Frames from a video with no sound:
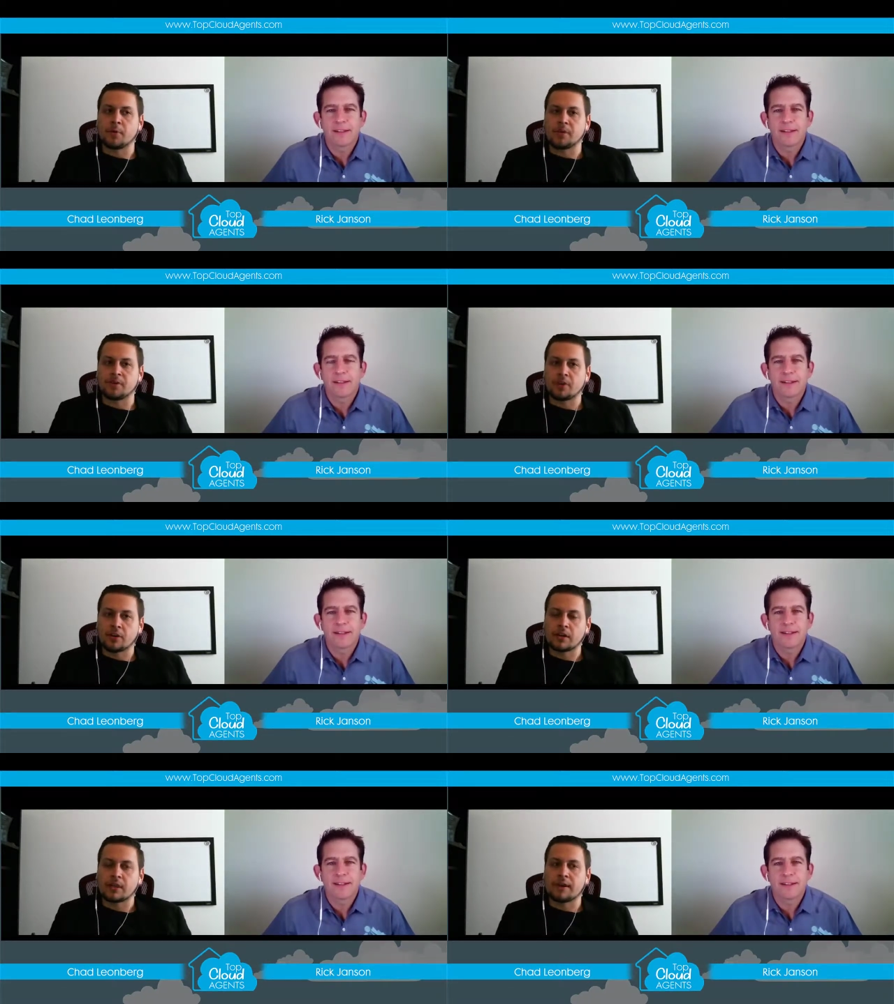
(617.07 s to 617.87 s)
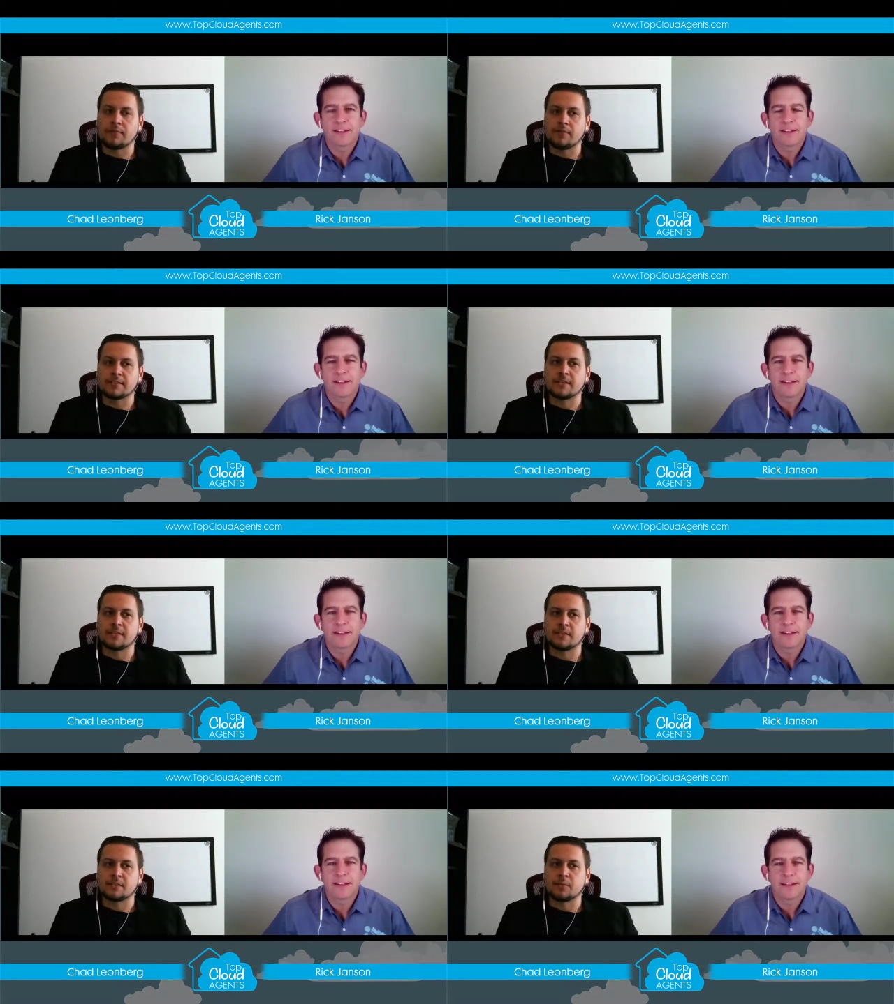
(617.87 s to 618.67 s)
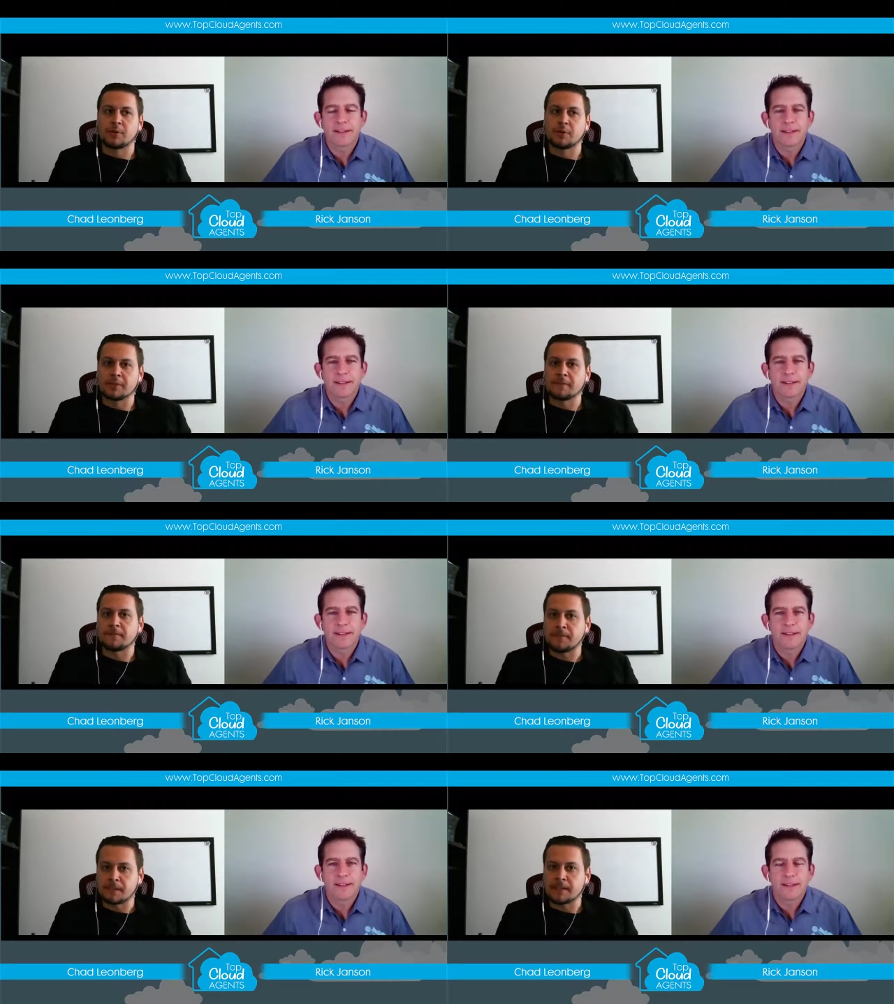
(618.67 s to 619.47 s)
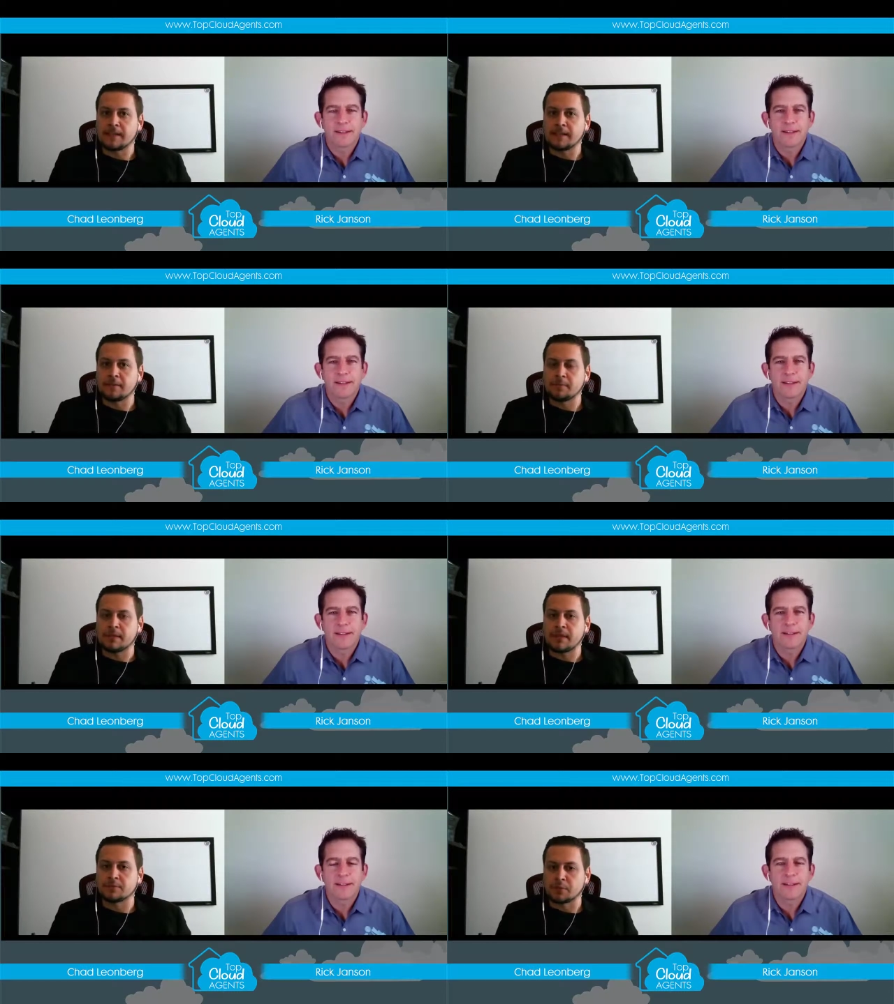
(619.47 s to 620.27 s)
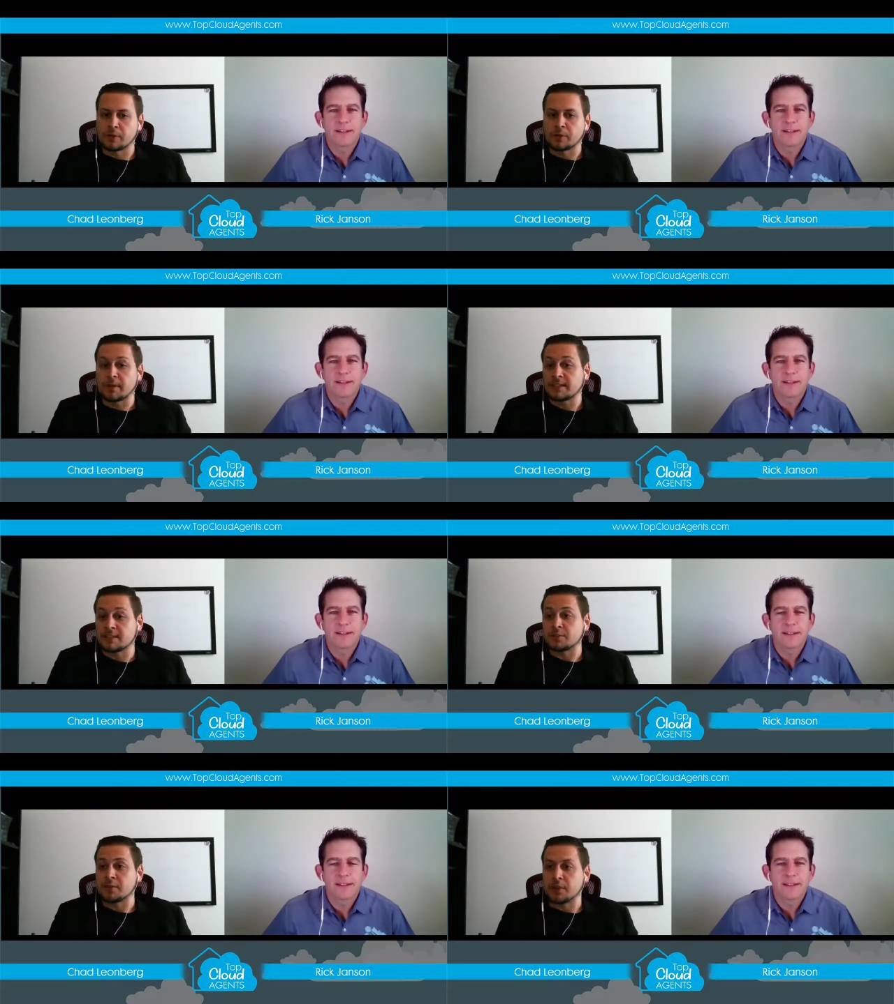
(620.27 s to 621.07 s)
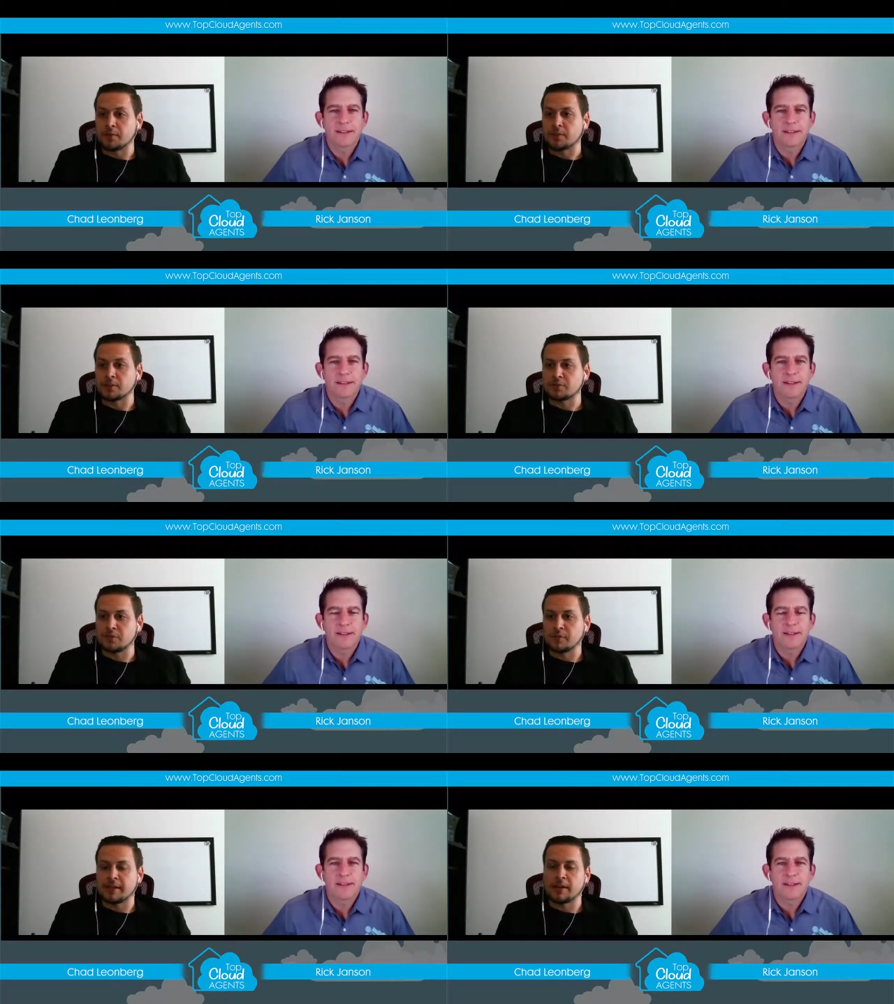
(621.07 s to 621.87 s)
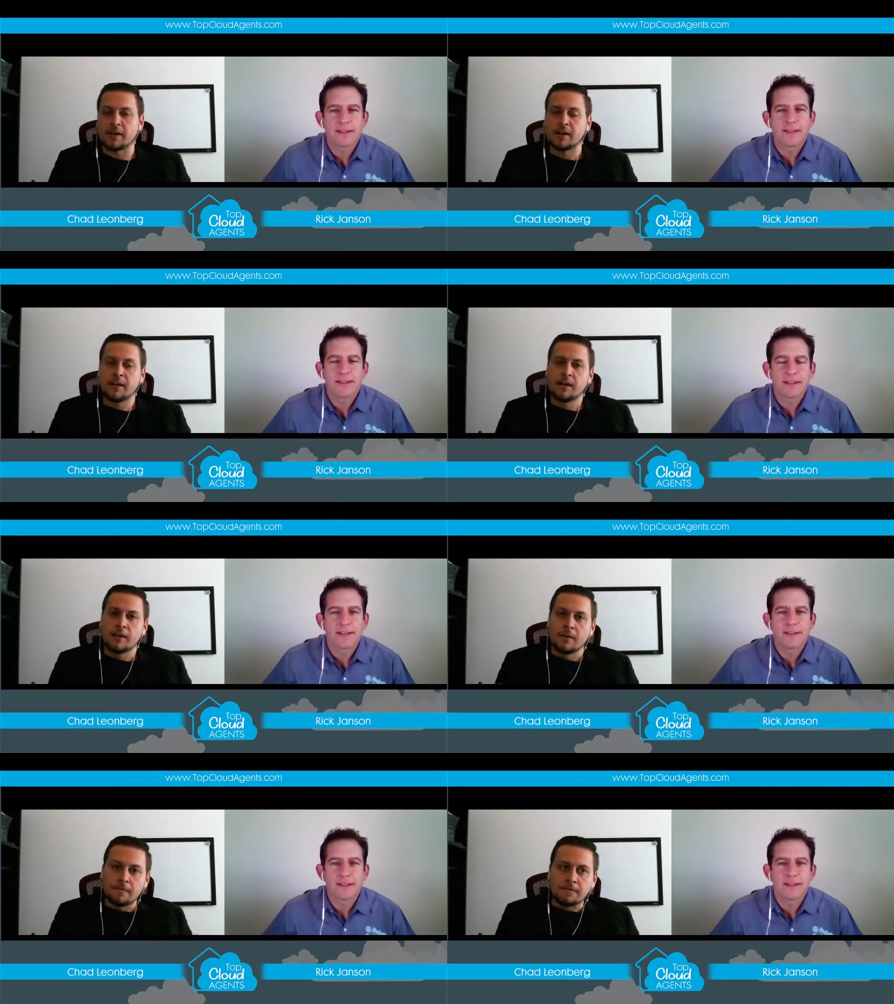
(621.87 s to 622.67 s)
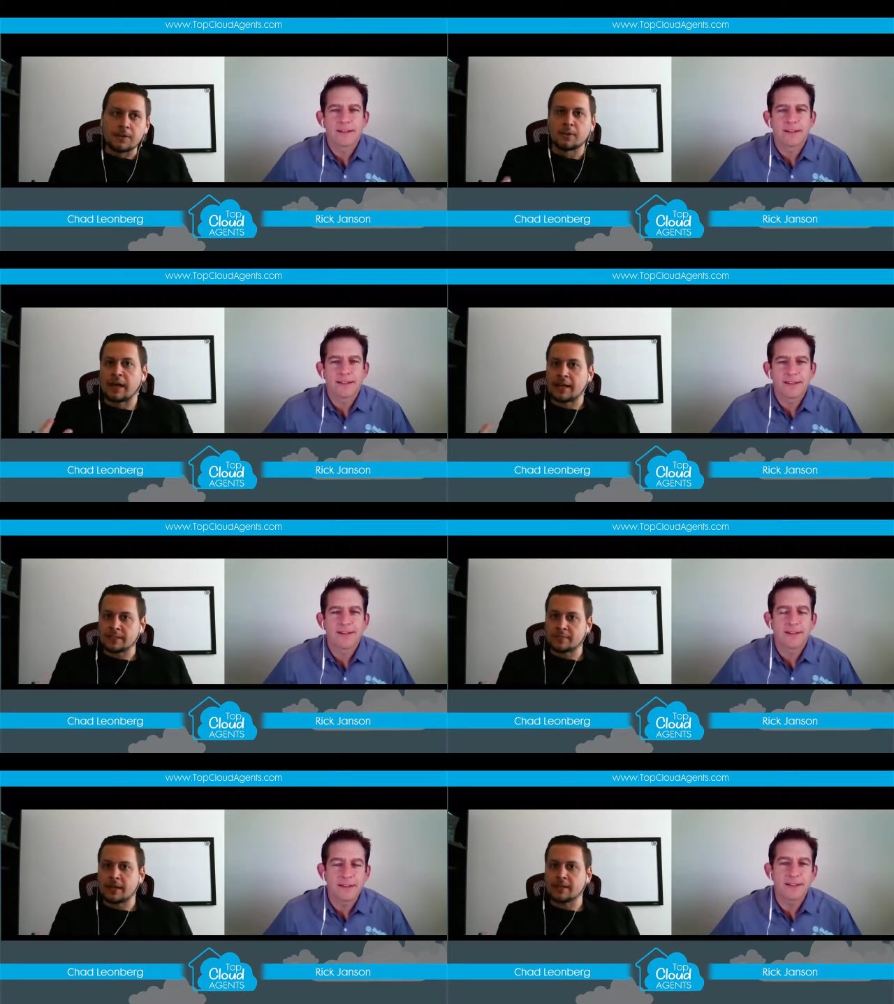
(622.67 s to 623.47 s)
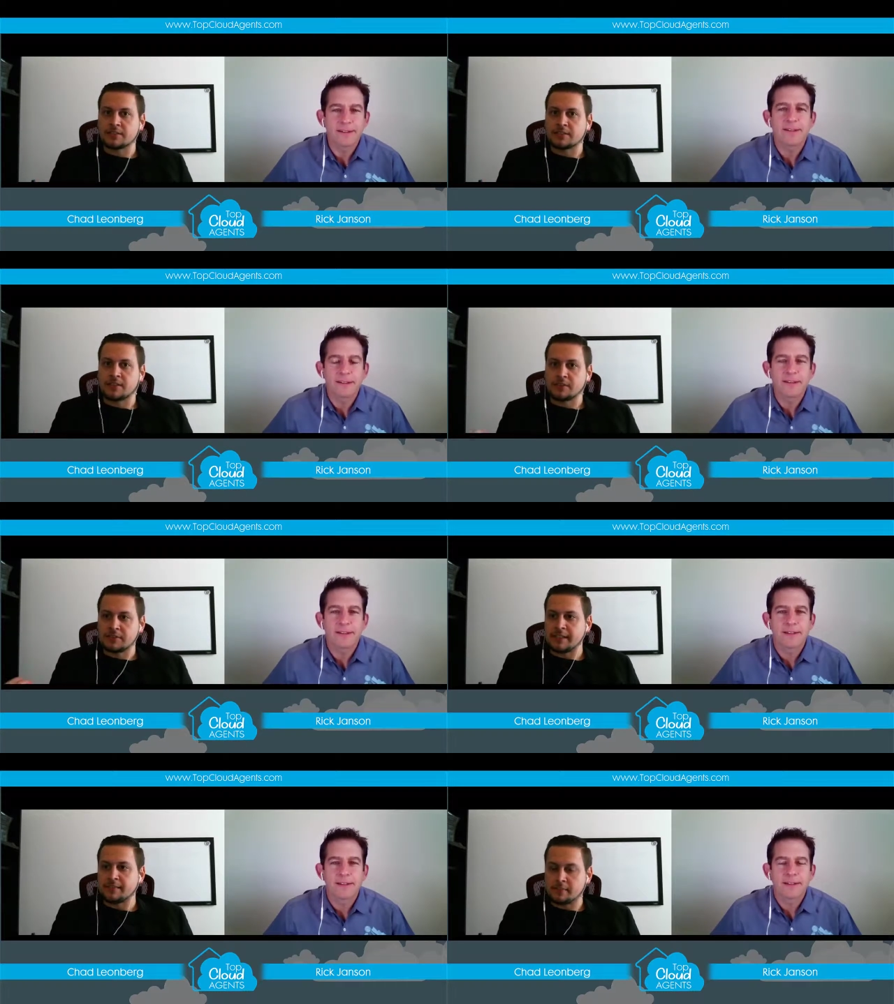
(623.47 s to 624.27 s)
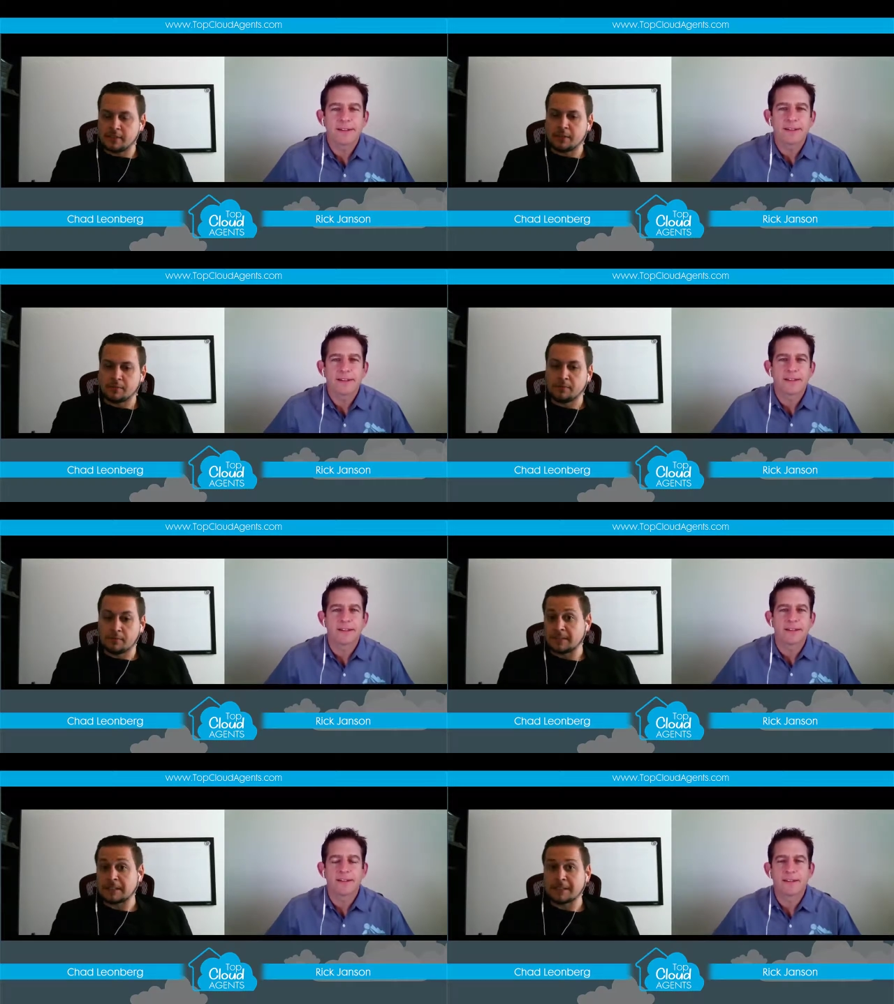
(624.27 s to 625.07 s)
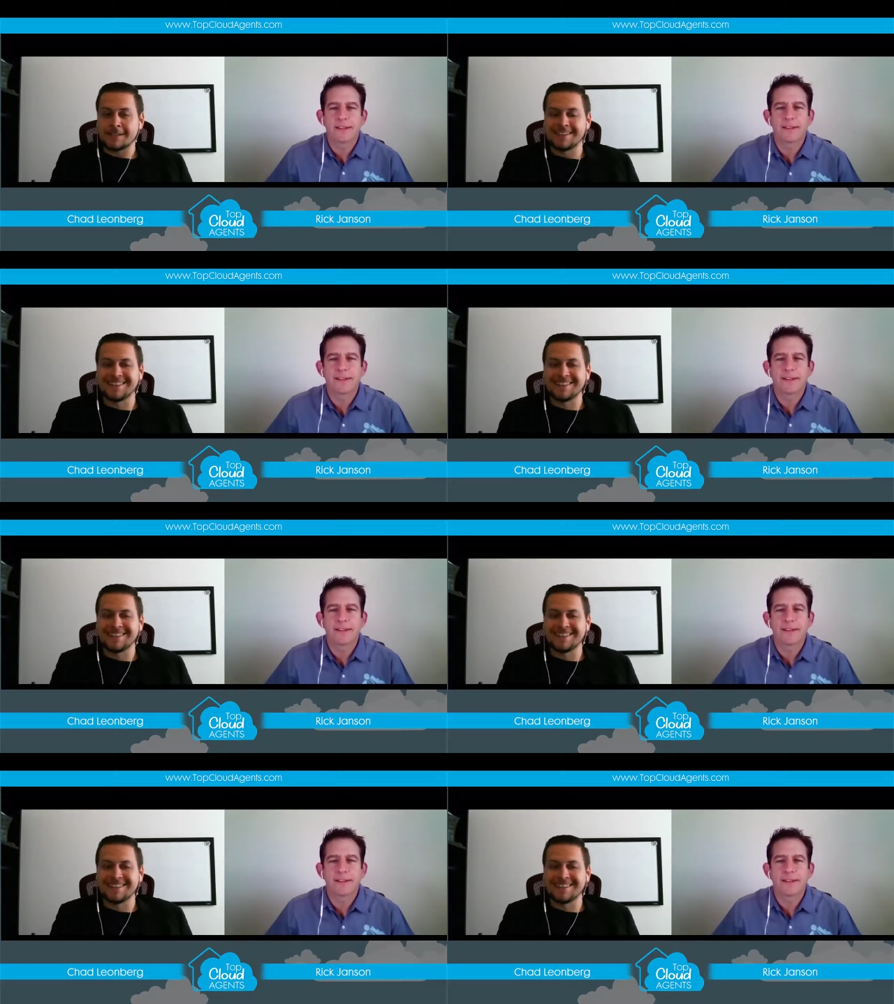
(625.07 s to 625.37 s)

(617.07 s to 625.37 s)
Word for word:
Speaker 1: But when you go to the live events, I think that's where you really feel it, and it becomes a real thing. Since we are virtual, you may not feel that as much until you see it, you know, physically.